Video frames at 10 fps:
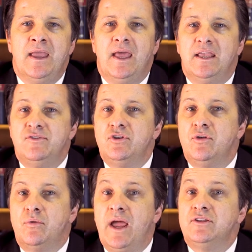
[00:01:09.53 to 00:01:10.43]
It gives you the
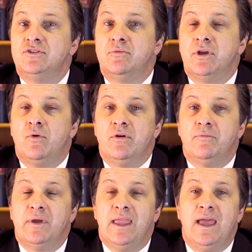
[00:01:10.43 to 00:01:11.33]
right to record a
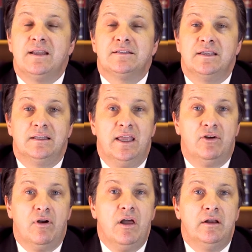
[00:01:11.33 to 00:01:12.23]
mechanics lien
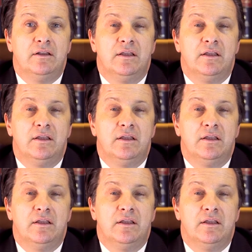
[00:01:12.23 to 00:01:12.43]
later on